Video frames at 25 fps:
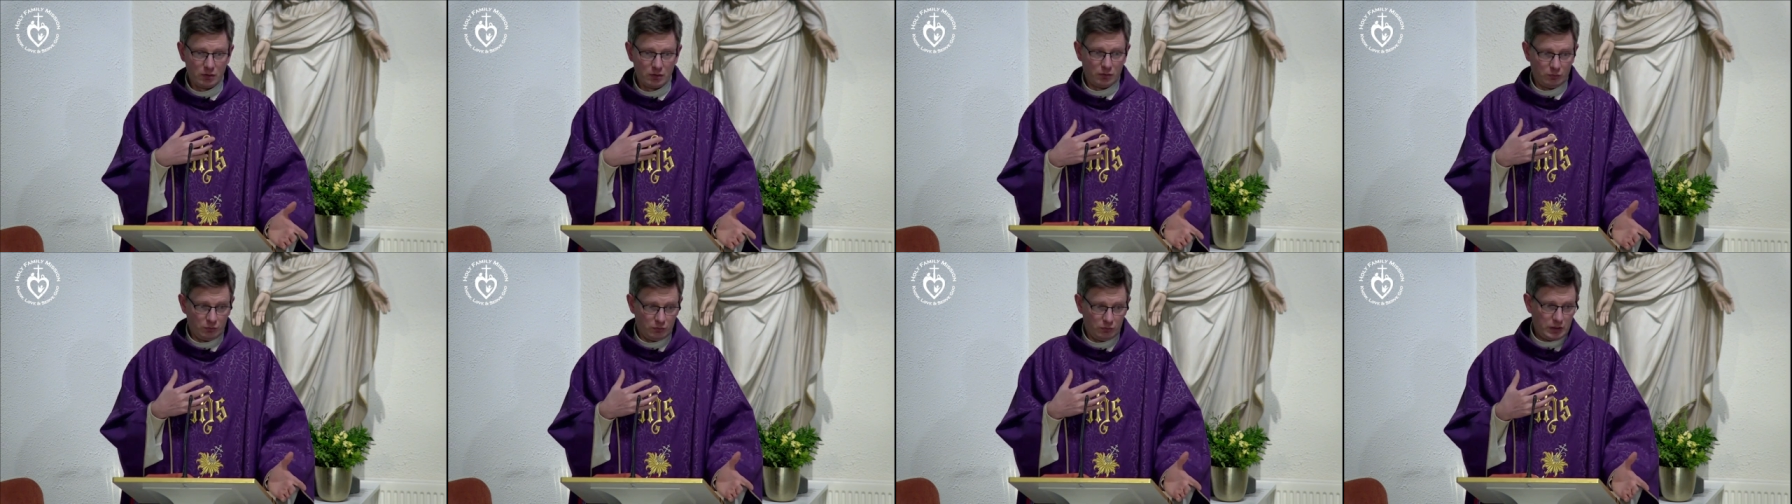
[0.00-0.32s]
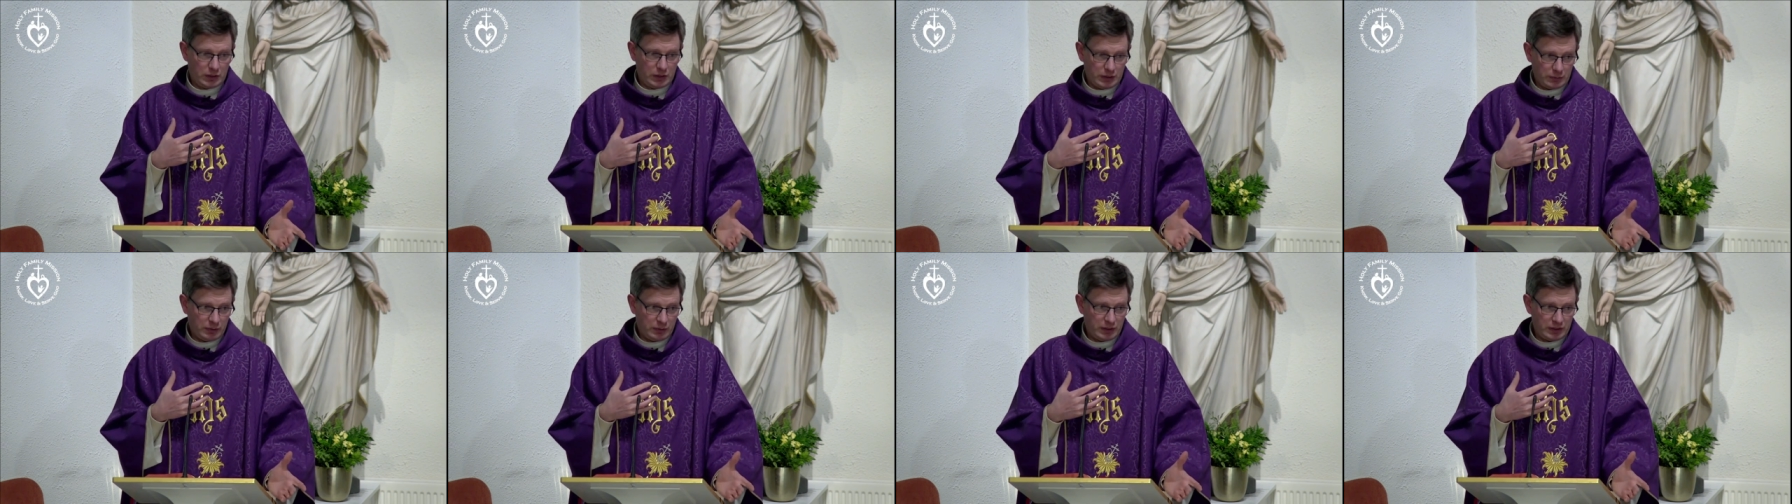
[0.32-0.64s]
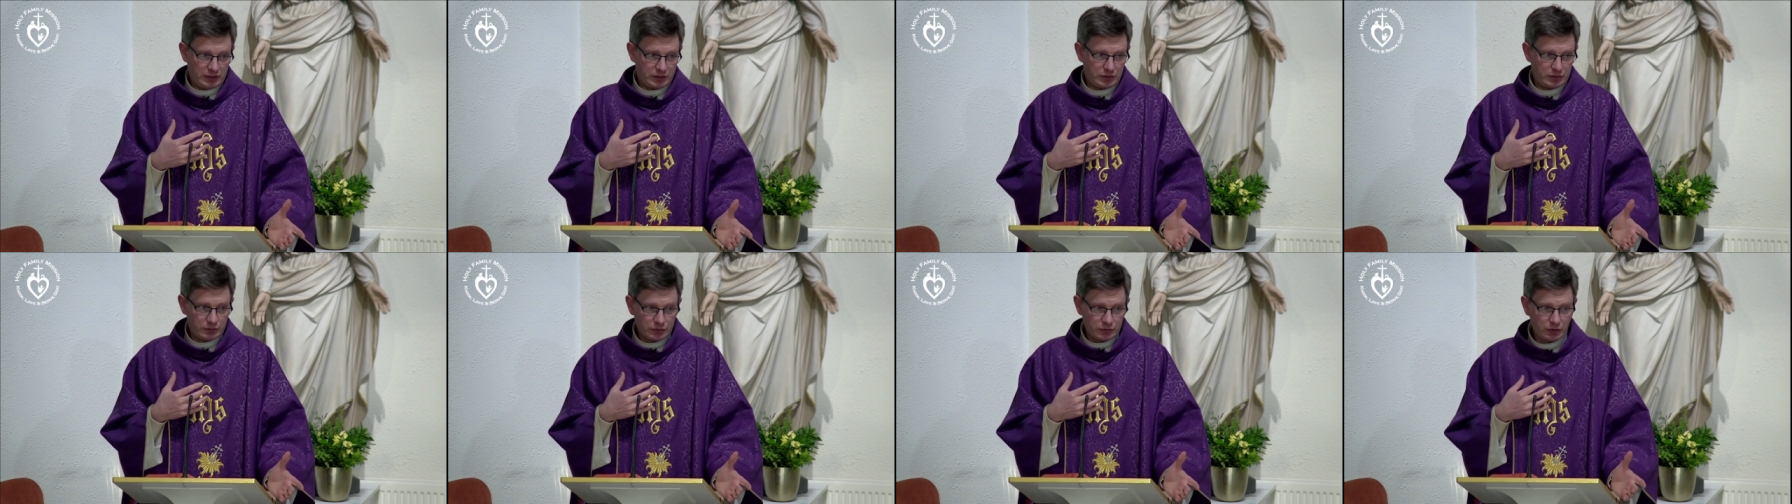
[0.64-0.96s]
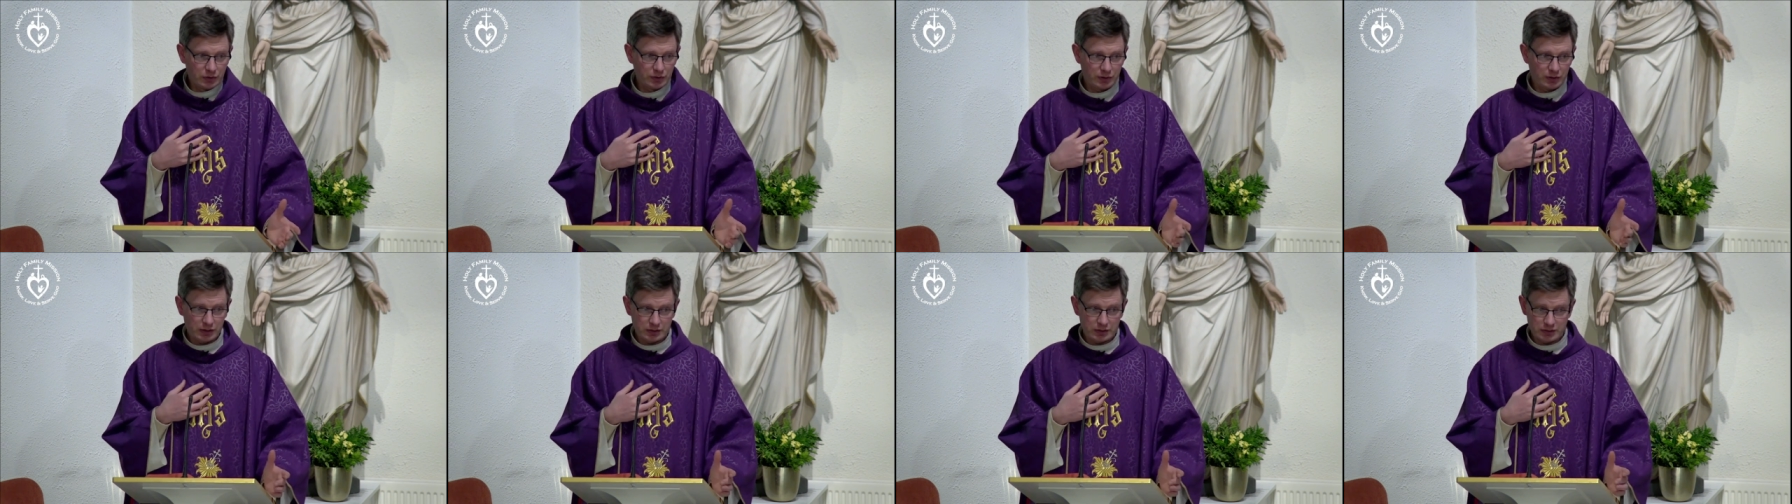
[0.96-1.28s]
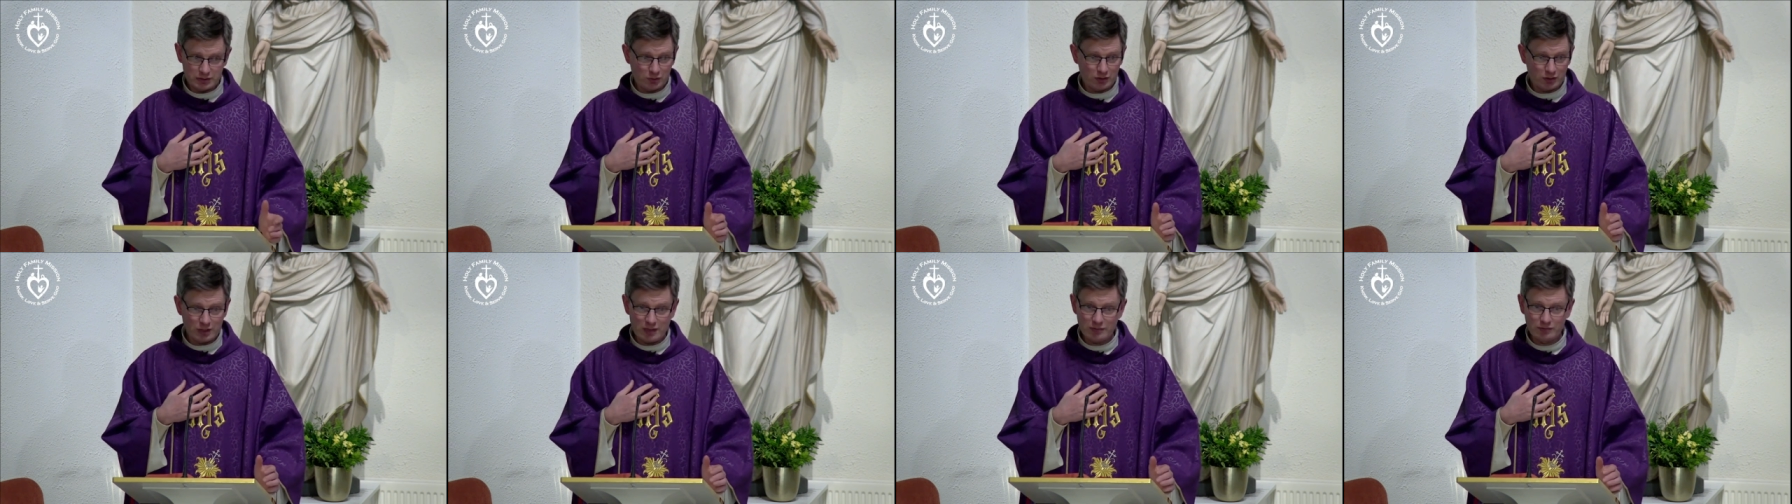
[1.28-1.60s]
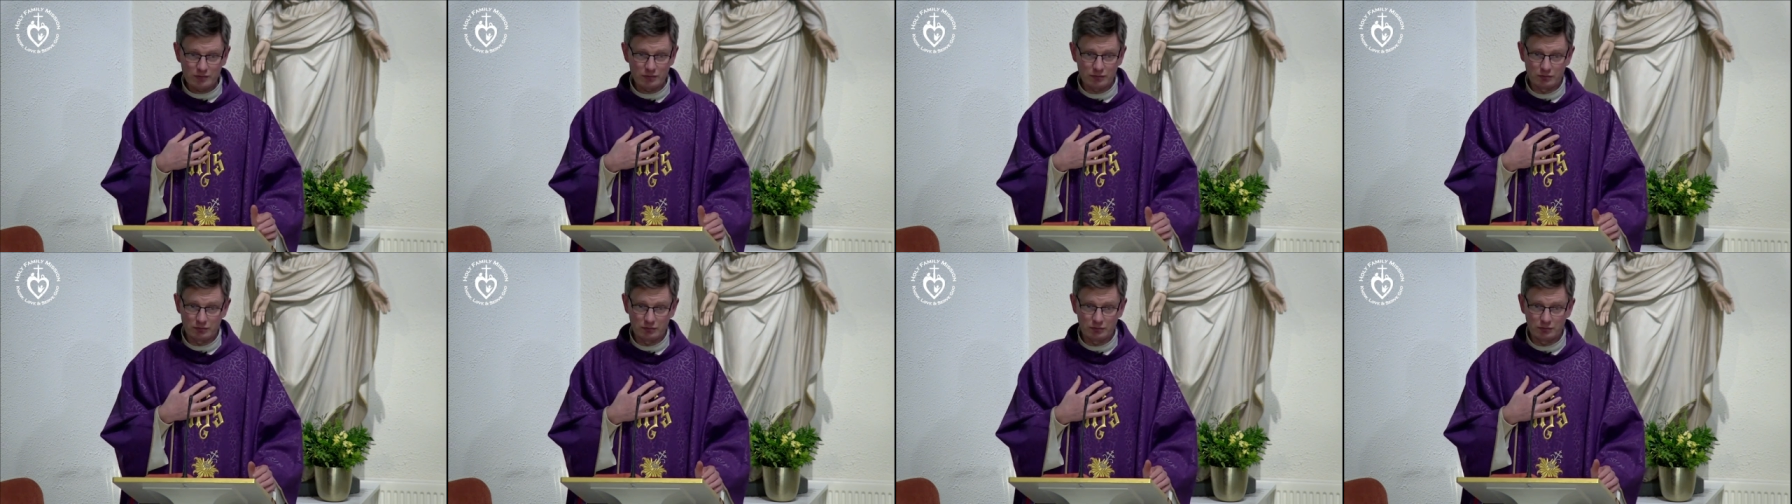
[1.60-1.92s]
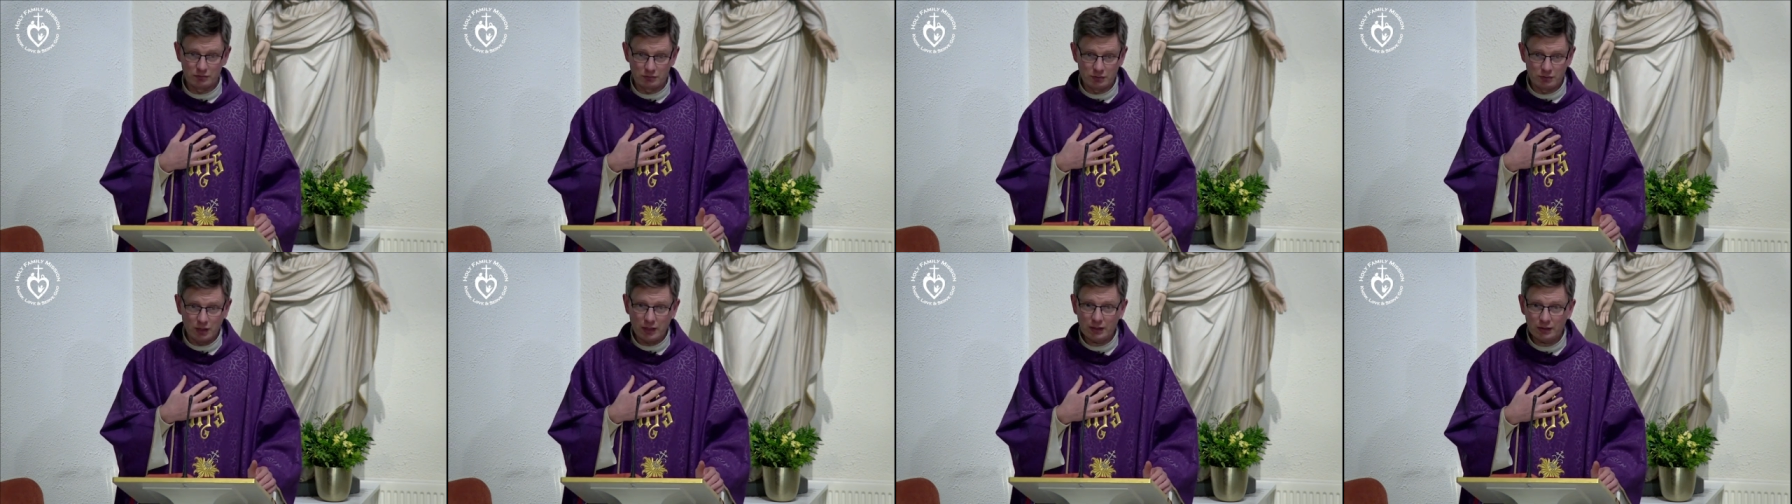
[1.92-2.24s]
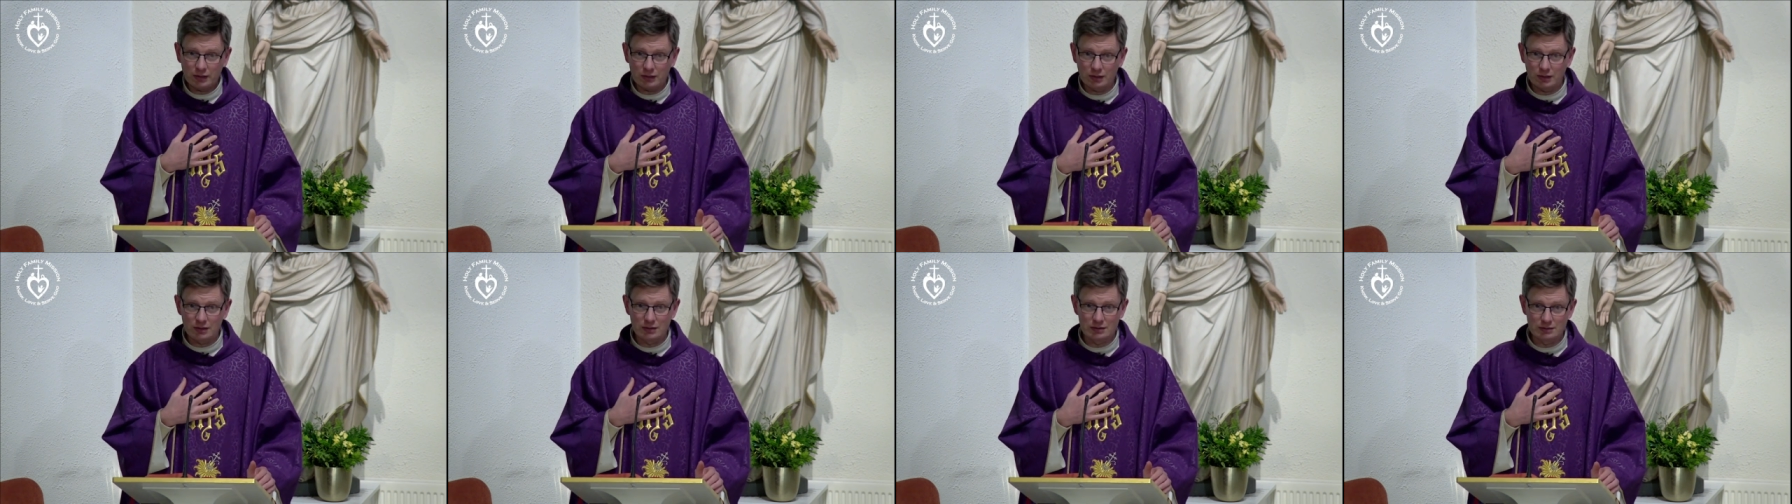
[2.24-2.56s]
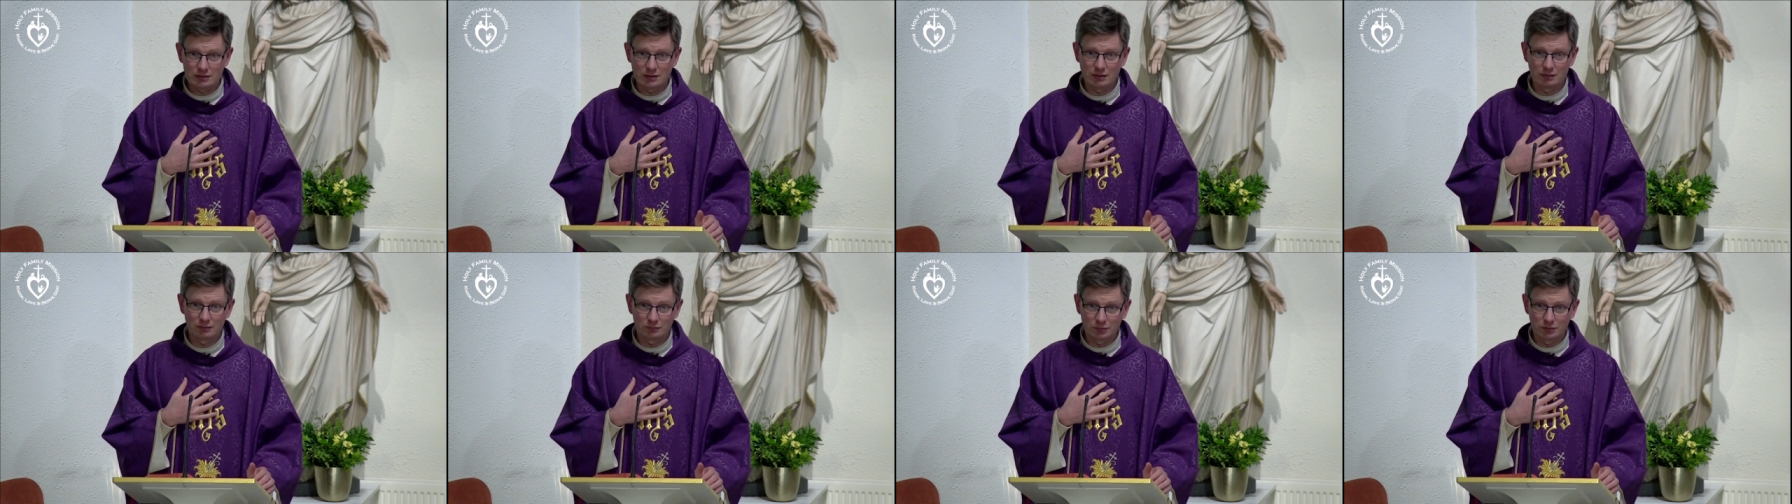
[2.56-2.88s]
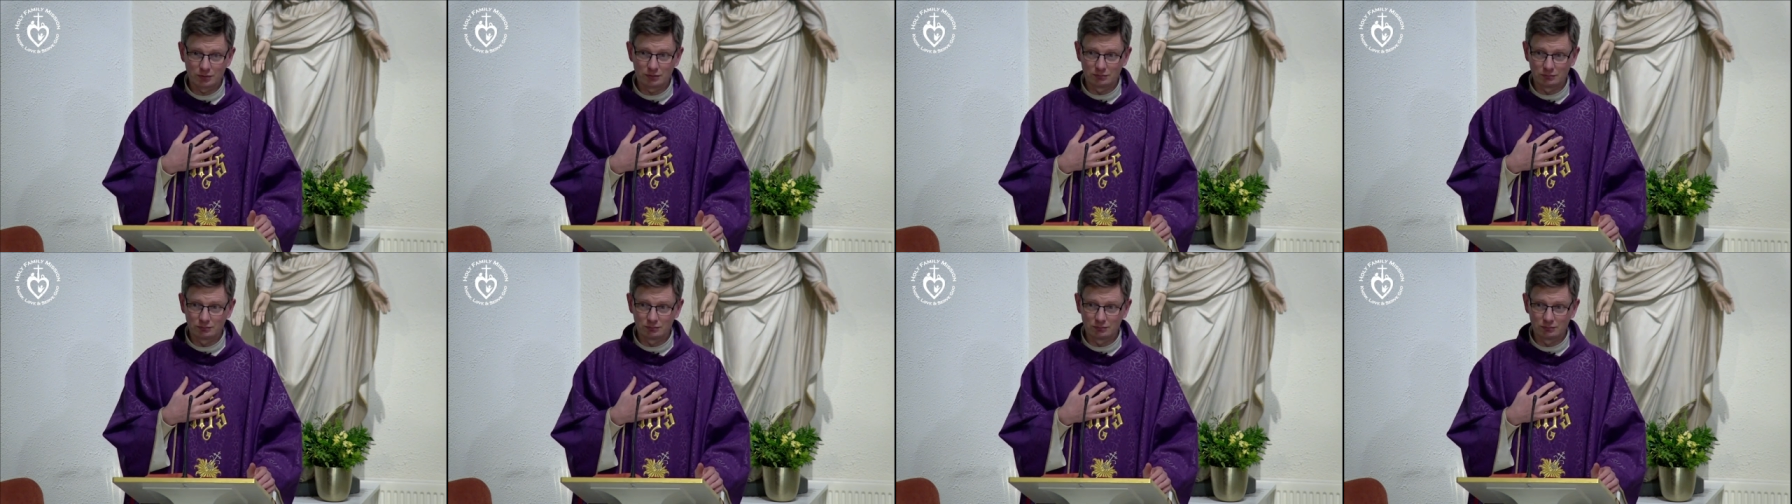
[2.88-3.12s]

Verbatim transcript: we, we do good things and don't even recognize that we're,